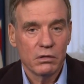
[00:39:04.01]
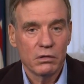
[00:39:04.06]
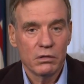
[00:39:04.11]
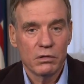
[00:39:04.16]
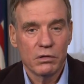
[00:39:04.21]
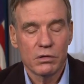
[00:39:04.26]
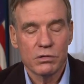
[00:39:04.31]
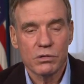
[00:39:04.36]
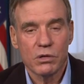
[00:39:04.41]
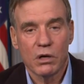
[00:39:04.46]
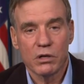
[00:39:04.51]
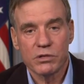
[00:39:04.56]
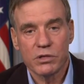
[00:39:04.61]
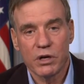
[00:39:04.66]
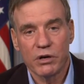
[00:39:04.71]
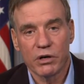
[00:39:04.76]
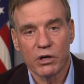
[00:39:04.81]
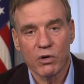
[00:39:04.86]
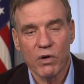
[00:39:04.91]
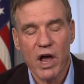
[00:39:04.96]
you saw
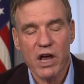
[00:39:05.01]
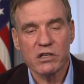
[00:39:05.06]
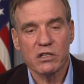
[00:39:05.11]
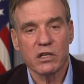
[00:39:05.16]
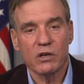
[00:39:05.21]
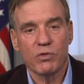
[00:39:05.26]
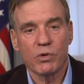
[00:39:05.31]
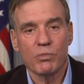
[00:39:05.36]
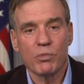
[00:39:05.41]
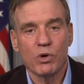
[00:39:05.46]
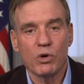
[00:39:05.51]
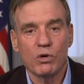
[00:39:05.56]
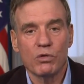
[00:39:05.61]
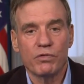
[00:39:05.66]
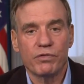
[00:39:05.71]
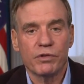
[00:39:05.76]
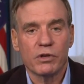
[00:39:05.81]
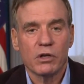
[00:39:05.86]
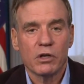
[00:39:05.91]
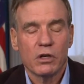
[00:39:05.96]
Senator Grassley
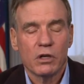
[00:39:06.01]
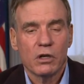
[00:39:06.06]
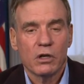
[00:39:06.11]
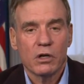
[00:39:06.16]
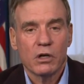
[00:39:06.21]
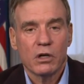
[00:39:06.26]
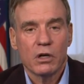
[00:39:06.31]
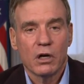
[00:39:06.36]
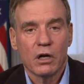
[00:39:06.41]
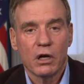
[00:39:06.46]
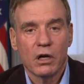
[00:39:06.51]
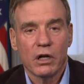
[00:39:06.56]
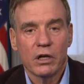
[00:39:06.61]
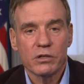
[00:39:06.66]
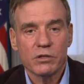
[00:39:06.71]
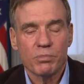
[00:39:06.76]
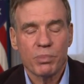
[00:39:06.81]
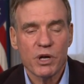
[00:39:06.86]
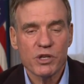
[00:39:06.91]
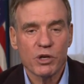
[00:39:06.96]
removed uh, as
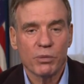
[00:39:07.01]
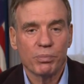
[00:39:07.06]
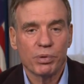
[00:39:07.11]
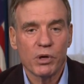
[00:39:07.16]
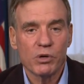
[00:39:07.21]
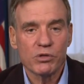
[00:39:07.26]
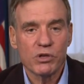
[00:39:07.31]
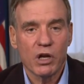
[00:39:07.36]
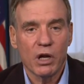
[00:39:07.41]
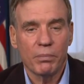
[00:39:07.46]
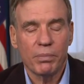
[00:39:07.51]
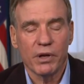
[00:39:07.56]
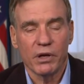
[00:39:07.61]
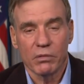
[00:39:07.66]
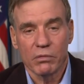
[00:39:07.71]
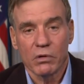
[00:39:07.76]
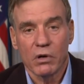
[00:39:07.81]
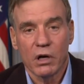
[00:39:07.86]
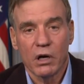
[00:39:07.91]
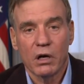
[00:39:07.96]
president pro tem and
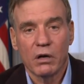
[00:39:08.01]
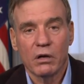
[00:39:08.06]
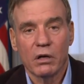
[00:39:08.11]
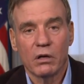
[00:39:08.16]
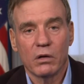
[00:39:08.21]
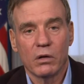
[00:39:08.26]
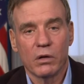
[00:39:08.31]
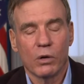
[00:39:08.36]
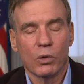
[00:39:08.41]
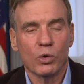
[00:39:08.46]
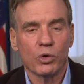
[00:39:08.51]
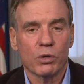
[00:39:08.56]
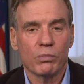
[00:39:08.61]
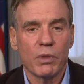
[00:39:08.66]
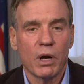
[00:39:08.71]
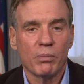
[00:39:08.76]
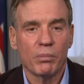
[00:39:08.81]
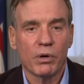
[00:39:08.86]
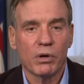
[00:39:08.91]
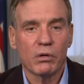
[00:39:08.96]
an older
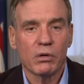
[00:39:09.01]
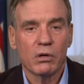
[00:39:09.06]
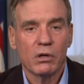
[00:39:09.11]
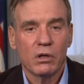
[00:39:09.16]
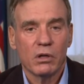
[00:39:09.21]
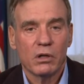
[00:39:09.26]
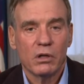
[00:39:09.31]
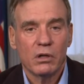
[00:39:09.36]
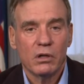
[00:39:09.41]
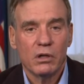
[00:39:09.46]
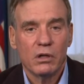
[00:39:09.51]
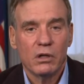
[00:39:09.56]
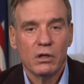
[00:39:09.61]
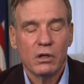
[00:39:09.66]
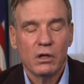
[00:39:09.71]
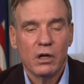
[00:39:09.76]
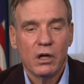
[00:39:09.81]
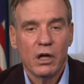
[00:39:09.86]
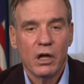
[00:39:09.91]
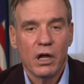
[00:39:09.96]
member.
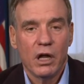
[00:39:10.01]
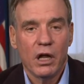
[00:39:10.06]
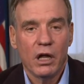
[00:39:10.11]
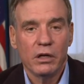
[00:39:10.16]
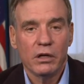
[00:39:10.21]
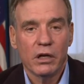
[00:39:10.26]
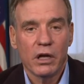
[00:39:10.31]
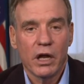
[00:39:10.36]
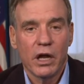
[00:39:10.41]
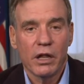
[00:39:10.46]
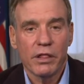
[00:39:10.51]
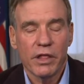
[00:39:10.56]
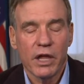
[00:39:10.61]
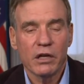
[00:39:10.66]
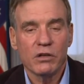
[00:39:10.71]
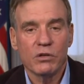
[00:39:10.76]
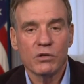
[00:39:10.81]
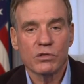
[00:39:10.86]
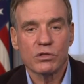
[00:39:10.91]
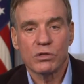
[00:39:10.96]
And, and
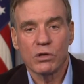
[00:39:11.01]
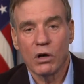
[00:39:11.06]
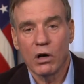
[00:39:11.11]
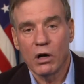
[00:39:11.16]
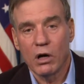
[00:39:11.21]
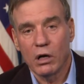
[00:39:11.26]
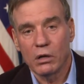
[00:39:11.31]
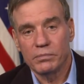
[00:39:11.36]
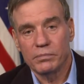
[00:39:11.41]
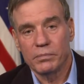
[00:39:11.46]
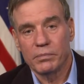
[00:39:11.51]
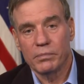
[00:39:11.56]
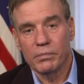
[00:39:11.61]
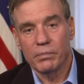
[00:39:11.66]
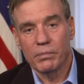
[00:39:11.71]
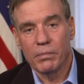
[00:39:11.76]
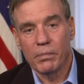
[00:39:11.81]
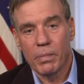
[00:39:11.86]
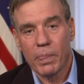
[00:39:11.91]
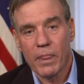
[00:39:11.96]
then you saw
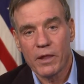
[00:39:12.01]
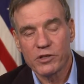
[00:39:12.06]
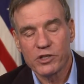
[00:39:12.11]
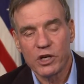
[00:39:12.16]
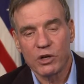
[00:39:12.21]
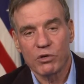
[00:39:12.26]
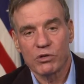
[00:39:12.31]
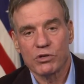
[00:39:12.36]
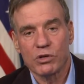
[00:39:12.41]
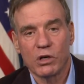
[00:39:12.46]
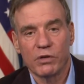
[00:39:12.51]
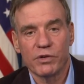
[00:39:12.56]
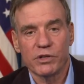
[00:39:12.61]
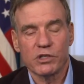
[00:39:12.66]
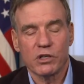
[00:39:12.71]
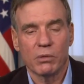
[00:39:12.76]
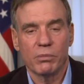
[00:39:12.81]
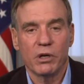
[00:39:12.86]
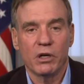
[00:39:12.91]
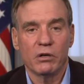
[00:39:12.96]
Secret Service
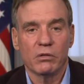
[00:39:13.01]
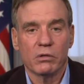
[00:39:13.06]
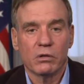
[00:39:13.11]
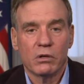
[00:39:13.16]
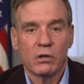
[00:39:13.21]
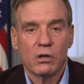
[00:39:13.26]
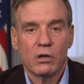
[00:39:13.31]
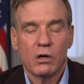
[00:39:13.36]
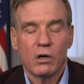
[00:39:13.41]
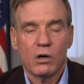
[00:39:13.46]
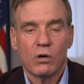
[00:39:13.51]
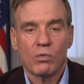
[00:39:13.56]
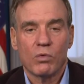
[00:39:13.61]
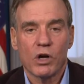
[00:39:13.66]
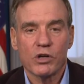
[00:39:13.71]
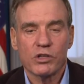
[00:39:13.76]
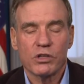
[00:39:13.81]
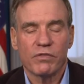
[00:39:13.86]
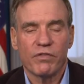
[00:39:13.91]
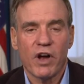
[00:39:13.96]
come in and
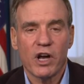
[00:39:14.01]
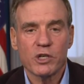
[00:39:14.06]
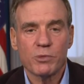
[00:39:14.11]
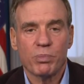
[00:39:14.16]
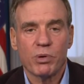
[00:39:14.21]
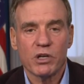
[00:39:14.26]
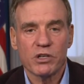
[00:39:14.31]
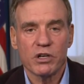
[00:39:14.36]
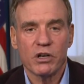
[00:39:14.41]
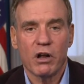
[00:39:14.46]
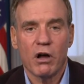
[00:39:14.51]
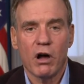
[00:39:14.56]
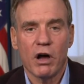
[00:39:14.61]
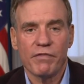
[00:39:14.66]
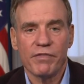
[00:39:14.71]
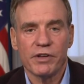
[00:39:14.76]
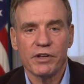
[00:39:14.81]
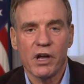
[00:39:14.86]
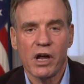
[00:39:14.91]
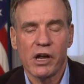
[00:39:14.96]
rush the vice president off
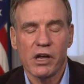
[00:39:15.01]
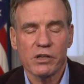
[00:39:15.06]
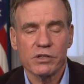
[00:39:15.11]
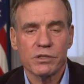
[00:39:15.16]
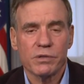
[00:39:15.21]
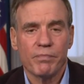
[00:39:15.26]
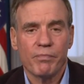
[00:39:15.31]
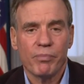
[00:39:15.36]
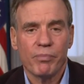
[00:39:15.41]
the dais.